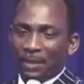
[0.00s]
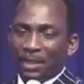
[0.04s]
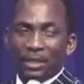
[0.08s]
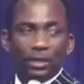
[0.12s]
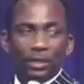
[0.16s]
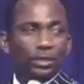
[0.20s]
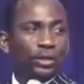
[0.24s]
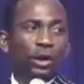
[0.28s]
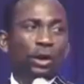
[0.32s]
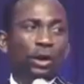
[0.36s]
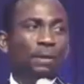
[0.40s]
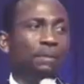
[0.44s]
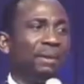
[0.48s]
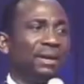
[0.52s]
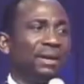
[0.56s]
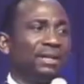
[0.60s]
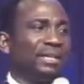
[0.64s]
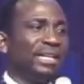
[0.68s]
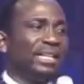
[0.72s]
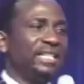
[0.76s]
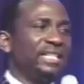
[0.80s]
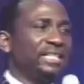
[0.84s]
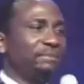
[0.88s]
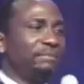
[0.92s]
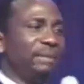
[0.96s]

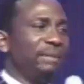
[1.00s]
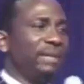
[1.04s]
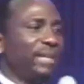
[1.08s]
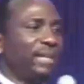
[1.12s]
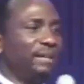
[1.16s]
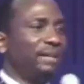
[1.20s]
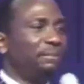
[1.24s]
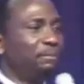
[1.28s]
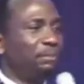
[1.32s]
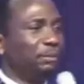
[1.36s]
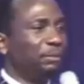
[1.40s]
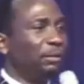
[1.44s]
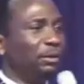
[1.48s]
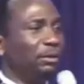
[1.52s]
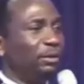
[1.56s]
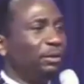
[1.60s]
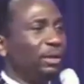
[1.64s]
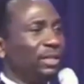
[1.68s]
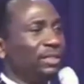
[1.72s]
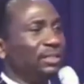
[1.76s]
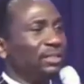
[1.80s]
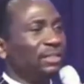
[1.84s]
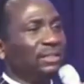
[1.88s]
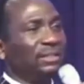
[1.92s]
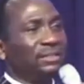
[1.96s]
Nobody is making
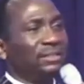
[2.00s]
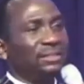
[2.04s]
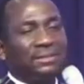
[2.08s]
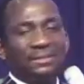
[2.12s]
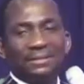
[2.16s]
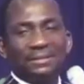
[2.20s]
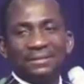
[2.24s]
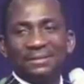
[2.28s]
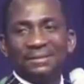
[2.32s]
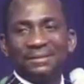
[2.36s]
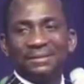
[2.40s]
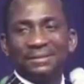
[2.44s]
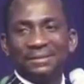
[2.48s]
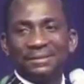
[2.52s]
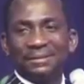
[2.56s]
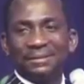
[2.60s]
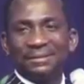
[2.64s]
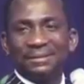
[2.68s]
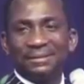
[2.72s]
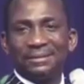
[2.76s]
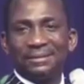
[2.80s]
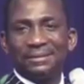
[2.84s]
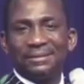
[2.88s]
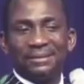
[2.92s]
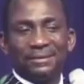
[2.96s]
progress
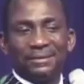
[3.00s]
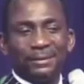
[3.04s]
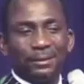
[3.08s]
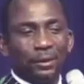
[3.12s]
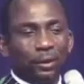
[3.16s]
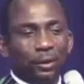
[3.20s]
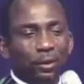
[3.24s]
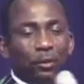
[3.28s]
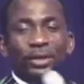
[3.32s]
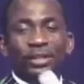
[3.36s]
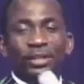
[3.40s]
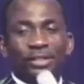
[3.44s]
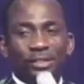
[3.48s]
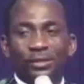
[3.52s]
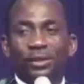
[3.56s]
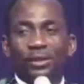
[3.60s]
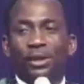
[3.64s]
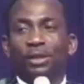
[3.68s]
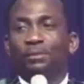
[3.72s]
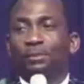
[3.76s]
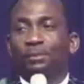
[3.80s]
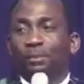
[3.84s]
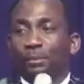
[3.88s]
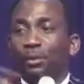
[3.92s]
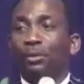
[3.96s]
who is
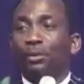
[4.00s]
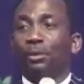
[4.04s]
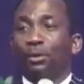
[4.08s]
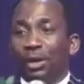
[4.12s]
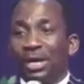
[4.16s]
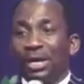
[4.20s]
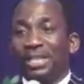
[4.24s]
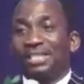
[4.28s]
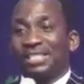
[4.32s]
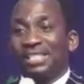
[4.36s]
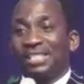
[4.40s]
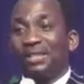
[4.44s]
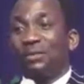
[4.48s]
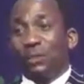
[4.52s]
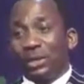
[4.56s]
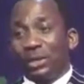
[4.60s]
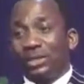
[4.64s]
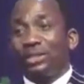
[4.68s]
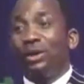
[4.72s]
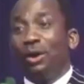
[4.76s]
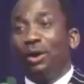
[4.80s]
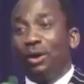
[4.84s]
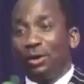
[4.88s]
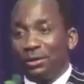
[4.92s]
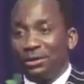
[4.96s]
not progressing
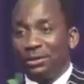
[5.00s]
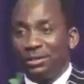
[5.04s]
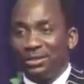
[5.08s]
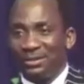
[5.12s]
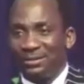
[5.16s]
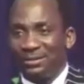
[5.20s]
with God.